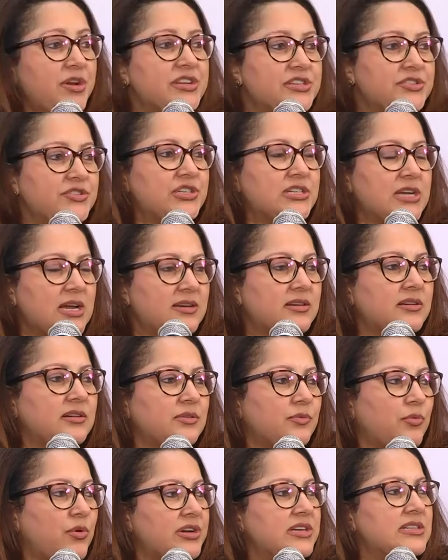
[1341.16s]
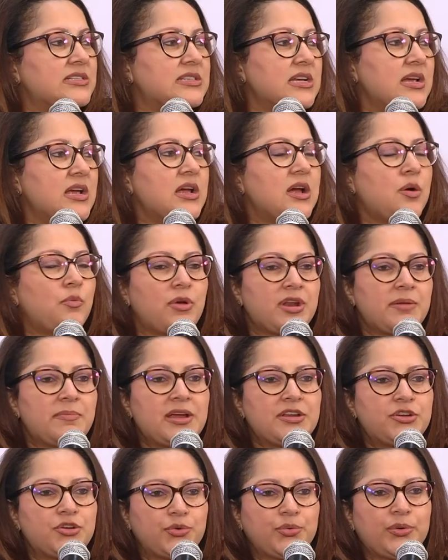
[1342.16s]
redundant? What am I
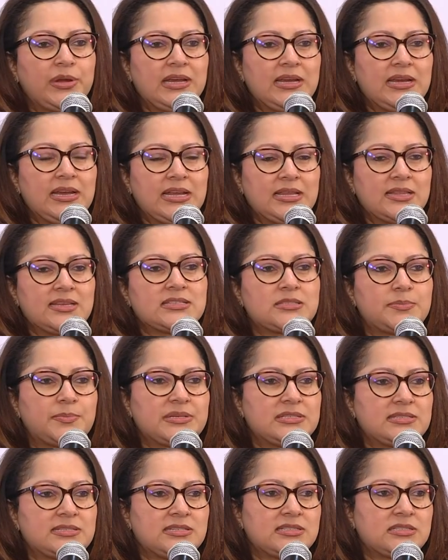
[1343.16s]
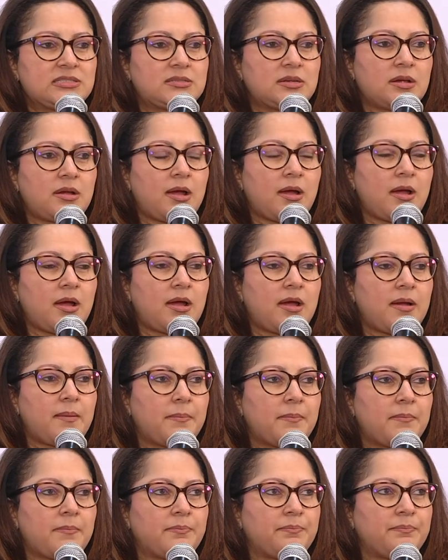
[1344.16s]
doing in this business
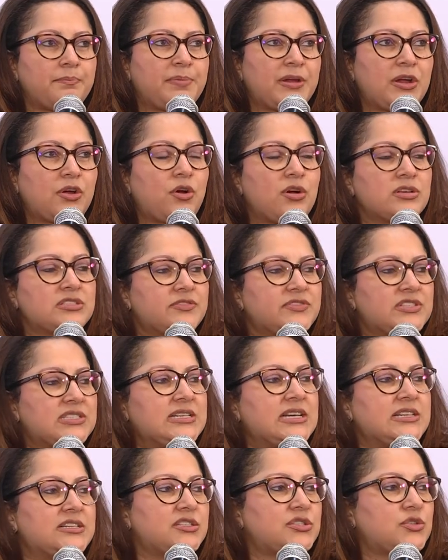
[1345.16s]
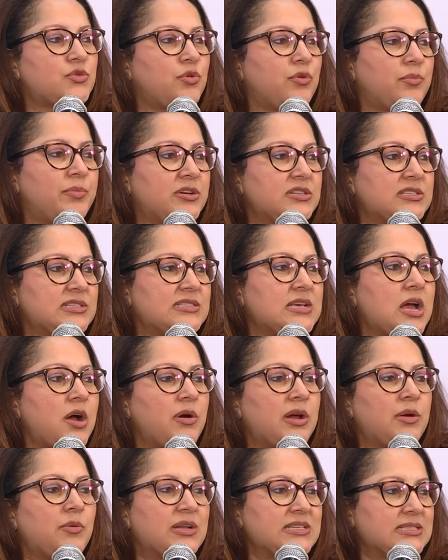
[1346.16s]
because of status quo, because it's how
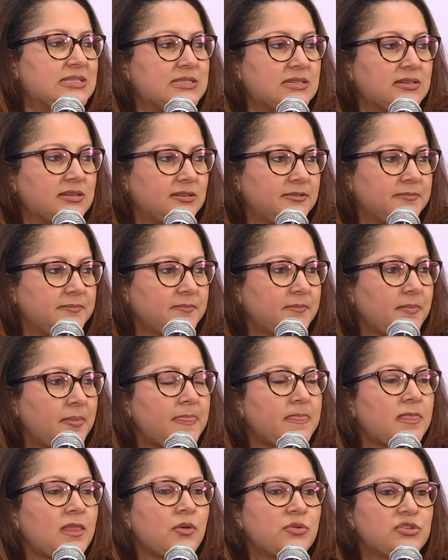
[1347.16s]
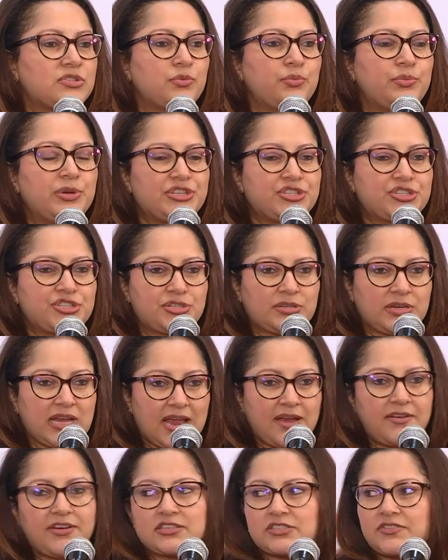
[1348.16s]
I once did it? So which
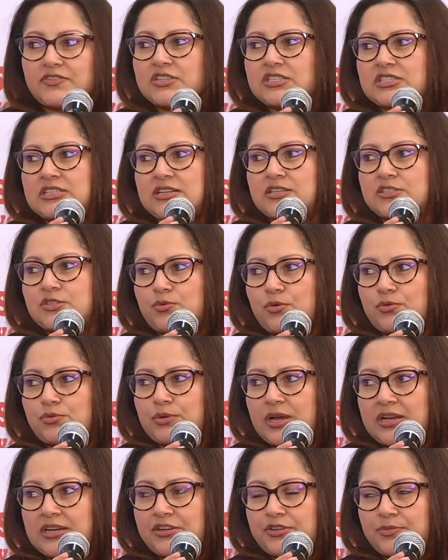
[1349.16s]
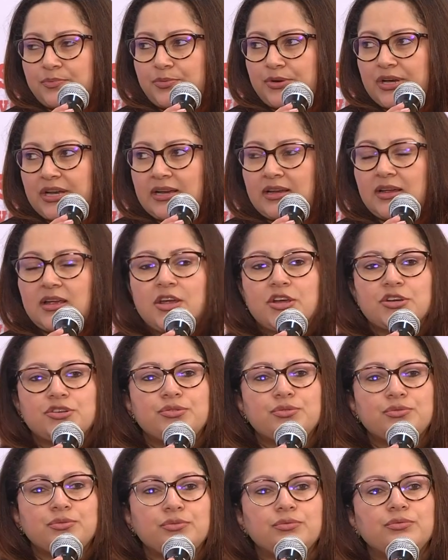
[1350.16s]
areas of the status quo do I need to break
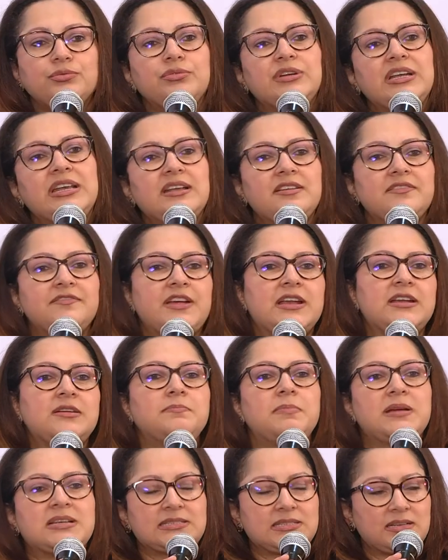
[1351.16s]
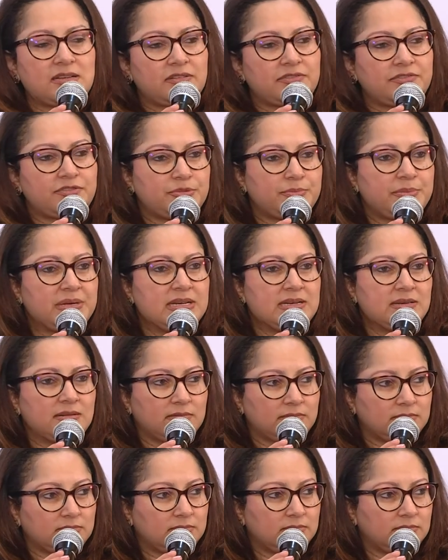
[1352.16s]
to reinvent myself to being
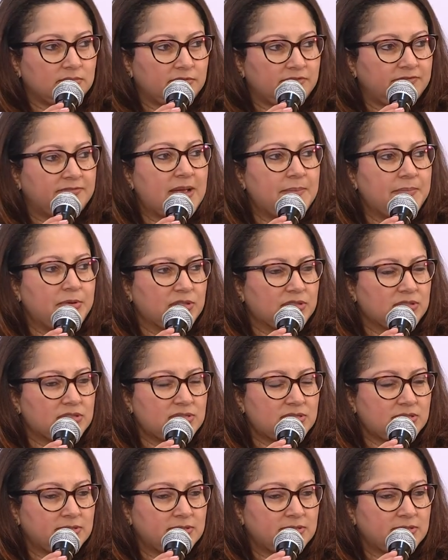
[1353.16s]
fabulous?